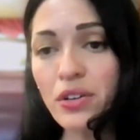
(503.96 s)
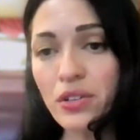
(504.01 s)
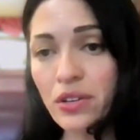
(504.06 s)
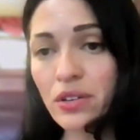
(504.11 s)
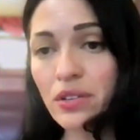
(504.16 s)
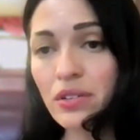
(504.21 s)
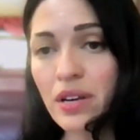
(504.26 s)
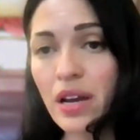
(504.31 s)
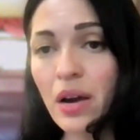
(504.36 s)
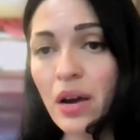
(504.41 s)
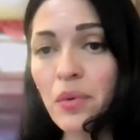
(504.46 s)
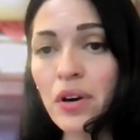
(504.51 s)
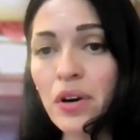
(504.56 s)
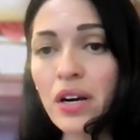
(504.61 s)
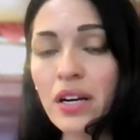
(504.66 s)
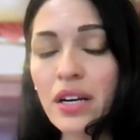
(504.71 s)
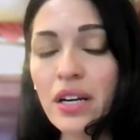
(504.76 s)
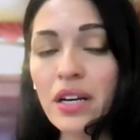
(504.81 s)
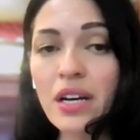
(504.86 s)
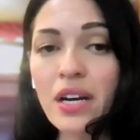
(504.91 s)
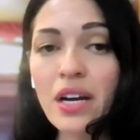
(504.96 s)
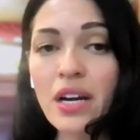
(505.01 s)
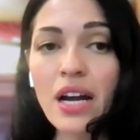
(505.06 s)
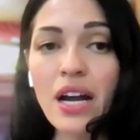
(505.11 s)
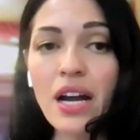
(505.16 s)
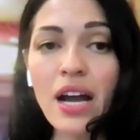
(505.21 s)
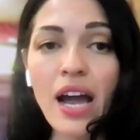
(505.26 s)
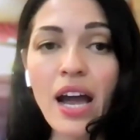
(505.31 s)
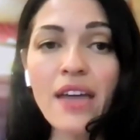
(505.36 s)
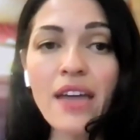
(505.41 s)
partner network.
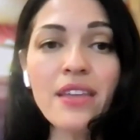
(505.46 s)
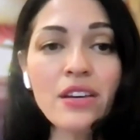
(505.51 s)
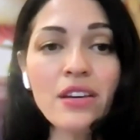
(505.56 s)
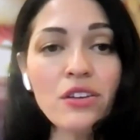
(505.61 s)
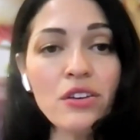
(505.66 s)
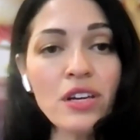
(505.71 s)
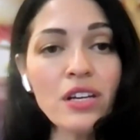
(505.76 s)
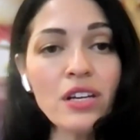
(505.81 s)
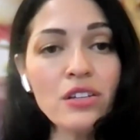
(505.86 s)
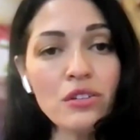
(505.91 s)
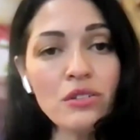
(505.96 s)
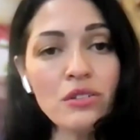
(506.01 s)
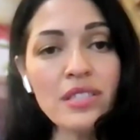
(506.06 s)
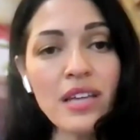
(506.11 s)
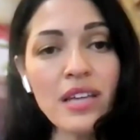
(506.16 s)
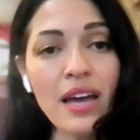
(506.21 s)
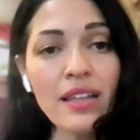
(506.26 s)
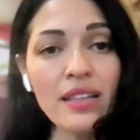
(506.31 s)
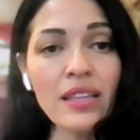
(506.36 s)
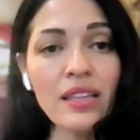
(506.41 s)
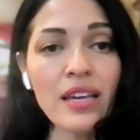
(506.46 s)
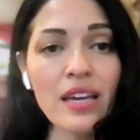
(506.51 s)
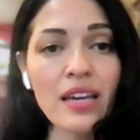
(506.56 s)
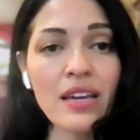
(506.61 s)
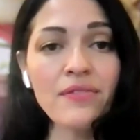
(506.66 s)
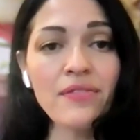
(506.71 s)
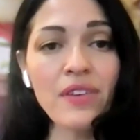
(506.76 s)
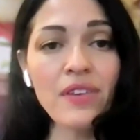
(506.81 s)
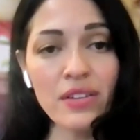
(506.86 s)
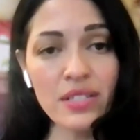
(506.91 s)
And then you can use that
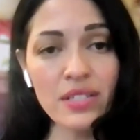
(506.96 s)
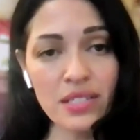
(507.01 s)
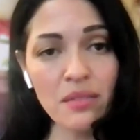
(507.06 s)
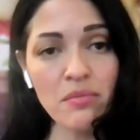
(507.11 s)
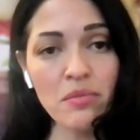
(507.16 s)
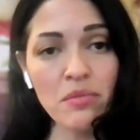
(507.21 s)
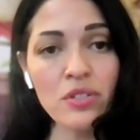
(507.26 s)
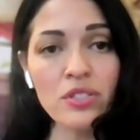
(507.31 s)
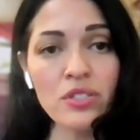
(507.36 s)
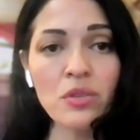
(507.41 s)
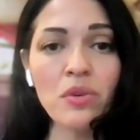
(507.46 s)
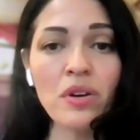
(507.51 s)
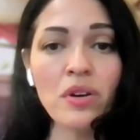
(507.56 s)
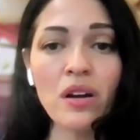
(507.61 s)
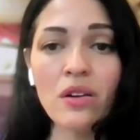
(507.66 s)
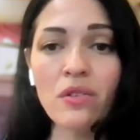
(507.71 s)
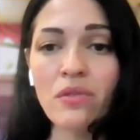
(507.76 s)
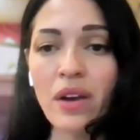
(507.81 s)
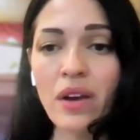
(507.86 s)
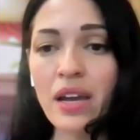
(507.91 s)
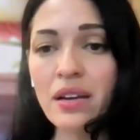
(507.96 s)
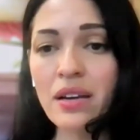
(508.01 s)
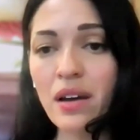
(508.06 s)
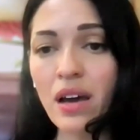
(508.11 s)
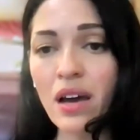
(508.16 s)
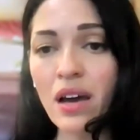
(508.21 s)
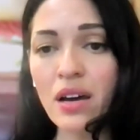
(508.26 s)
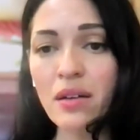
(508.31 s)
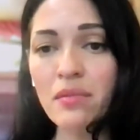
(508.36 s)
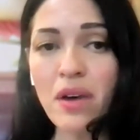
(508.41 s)
link, very similar to what our WREIN
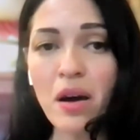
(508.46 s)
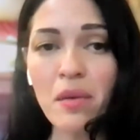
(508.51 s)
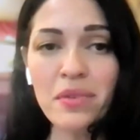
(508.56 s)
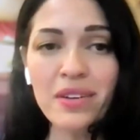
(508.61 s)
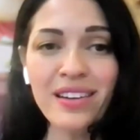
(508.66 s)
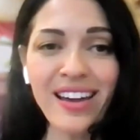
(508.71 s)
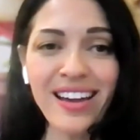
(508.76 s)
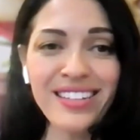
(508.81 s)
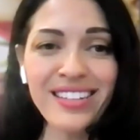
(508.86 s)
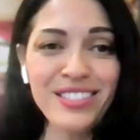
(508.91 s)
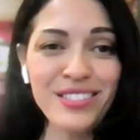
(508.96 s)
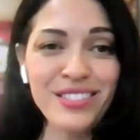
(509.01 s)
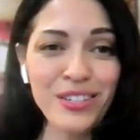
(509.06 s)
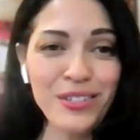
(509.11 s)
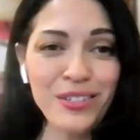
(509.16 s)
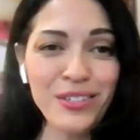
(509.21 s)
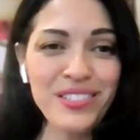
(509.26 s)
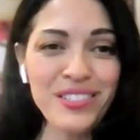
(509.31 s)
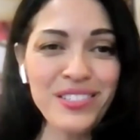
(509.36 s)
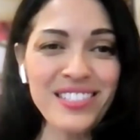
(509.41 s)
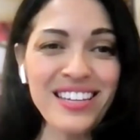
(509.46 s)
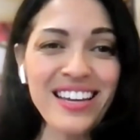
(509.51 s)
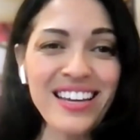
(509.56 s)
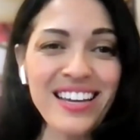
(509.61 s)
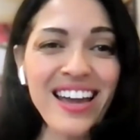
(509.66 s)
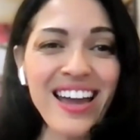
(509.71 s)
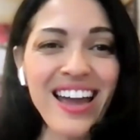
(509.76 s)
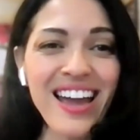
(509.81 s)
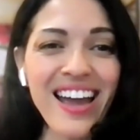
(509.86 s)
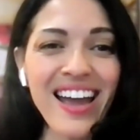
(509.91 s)
mom and dads use.
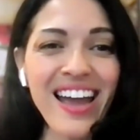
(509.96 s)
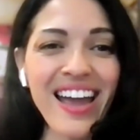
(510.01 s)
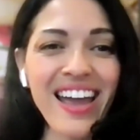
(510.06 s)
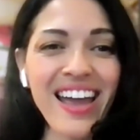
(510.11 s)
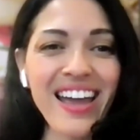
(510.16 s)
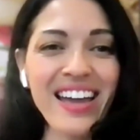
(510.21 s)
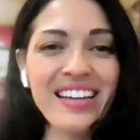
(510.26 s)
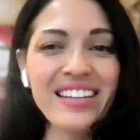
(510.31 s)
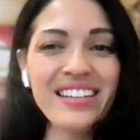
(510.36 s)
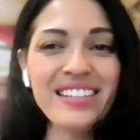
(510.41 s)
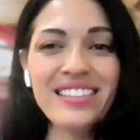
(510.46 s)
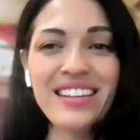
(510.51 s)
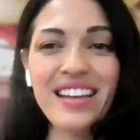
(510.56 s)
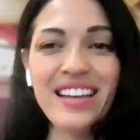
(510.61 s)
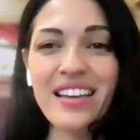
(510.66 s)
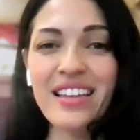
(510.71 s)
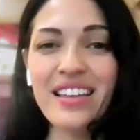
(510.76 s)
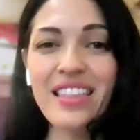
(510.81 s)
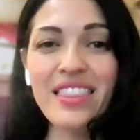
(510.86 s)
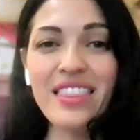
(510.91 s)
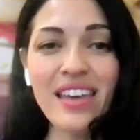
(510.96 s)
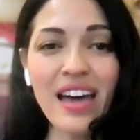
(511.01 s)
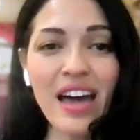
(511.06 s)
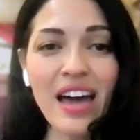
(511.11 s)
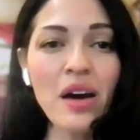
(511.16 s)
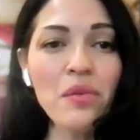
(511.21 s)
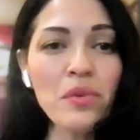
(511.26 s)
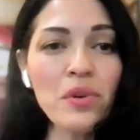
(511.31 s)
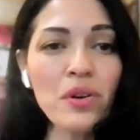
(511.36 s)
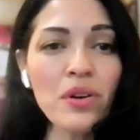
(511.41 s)
And
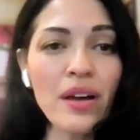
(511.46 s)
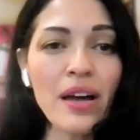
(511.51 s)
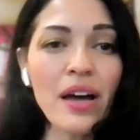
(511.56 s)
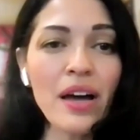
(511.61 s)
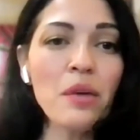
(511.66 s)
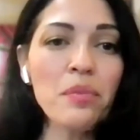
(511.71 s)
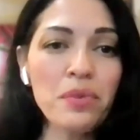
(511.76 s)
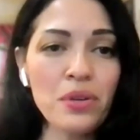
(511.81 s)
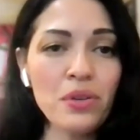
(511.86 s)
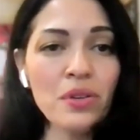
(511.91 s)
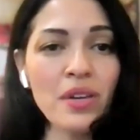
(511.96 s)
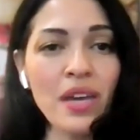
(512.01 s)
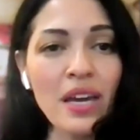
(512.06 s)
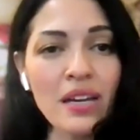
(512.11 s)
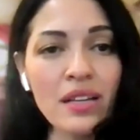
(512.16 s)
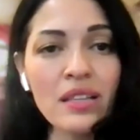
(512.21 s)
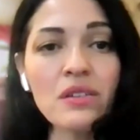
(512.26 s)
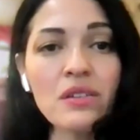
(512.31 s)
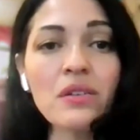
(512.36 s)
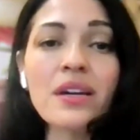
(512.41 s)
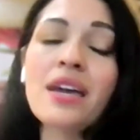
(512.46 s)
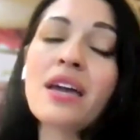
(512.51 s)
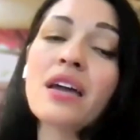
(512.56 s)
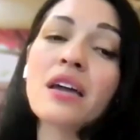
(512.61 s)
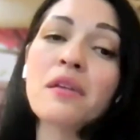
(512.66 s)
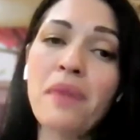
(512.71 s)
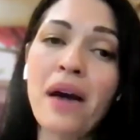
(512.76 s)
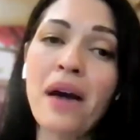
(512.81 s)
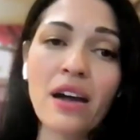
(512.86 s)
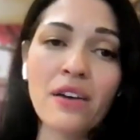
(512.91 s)
that will help you get a little
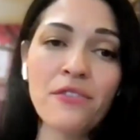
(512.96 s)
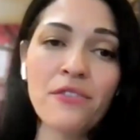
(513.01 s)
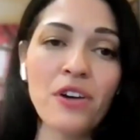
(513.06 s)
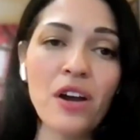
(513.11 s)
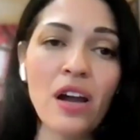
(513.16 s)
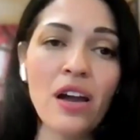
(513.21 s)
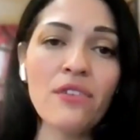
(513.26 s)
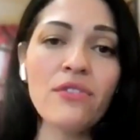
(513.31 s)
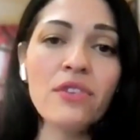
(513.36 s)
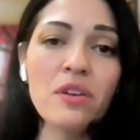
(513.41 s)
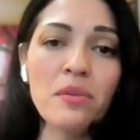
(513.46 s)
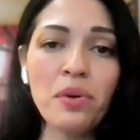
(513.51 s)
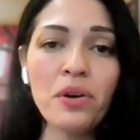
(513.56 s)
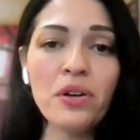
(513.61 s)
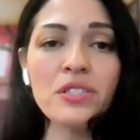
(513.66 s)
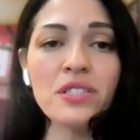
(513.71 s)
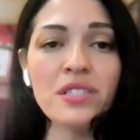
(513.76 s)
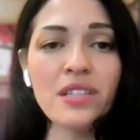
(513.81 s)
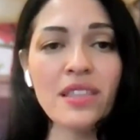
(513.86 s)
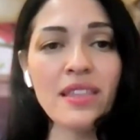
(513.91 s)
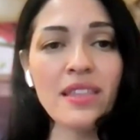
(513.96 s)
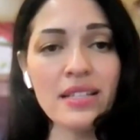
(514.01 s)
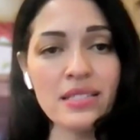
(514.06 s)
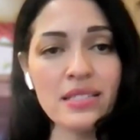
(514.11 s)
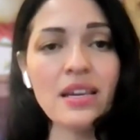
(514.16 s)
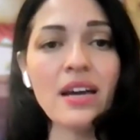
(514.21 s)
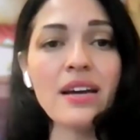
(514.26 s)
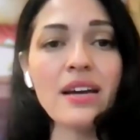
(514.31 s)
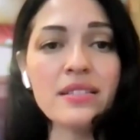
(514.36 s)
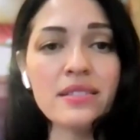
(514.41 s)
kickback for every person
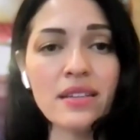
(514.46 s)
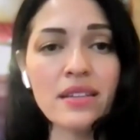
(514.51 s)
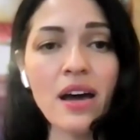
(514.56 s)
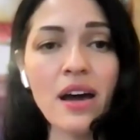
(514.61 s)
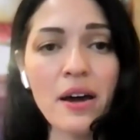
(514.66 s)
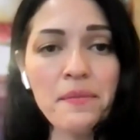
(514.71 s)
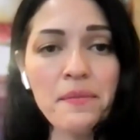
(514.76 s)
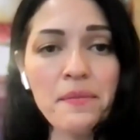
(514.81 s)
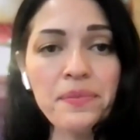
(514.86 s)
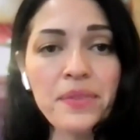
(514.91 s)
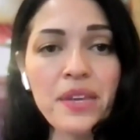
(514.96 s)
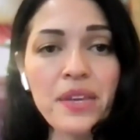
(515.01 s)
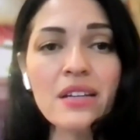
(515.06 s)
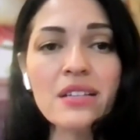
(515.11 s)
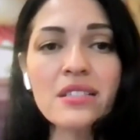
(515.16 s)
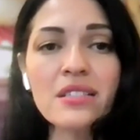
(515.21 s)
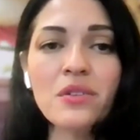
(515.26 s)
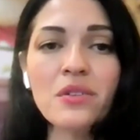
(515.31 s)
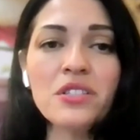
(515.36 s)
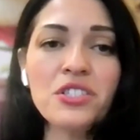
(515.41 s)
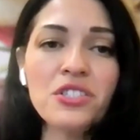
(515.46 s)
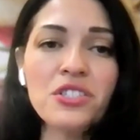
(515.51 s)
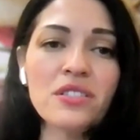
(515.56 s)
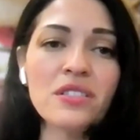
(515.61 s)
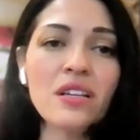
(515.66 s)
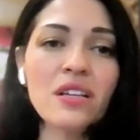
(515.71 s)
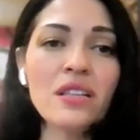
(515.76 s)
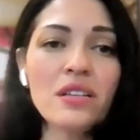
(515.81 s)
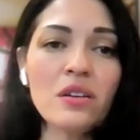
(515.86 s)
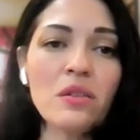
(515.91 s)
that signs up. So it's
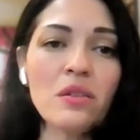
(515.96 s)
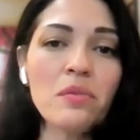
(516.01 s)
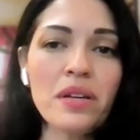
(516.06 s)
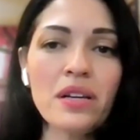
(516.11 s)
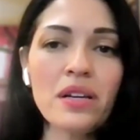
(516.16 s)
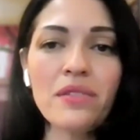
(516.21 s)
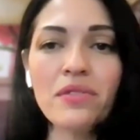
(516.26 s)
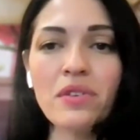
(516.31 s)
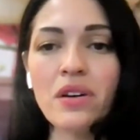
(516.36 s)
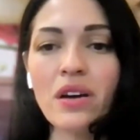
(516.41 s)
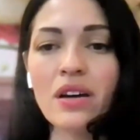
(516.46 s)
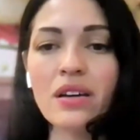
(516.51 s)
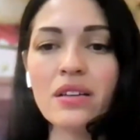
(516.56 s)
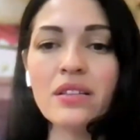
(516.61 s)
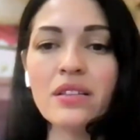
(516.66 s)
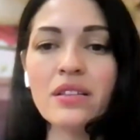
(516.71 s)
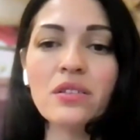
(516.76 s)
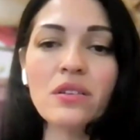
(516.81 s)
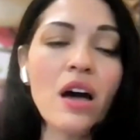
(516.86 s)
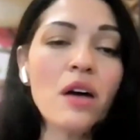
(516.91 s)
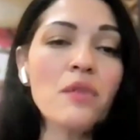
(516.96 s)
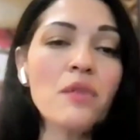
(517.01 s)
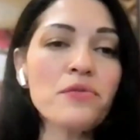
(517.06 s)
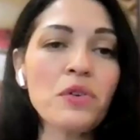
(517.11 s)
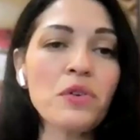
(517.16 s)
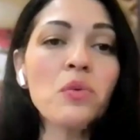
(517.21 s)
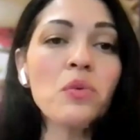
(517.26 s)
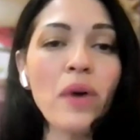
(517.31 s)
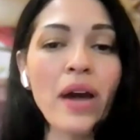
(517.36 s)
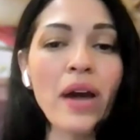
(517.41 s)
just a little bit of a little
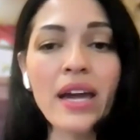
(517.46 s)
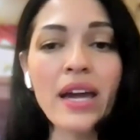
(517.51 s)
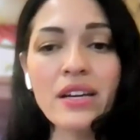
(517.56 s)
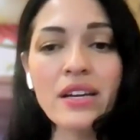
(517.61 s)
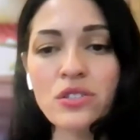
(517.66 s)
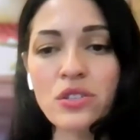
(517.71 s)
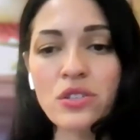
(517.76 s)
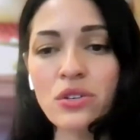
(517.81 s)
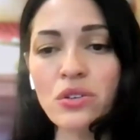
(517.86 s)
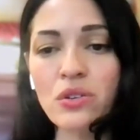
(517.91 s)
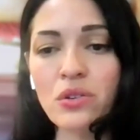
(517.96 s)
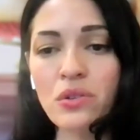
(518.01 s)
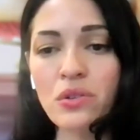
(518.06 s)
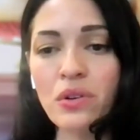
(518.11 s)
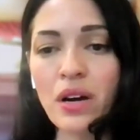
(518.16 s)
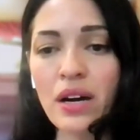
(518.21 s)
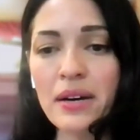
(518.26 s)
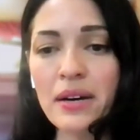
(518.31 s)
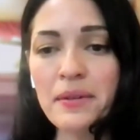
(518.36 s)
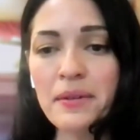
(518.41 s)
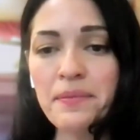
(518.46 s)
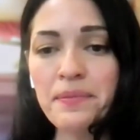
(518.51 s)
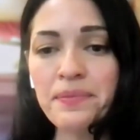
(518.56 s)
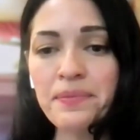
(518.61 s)
helpful way to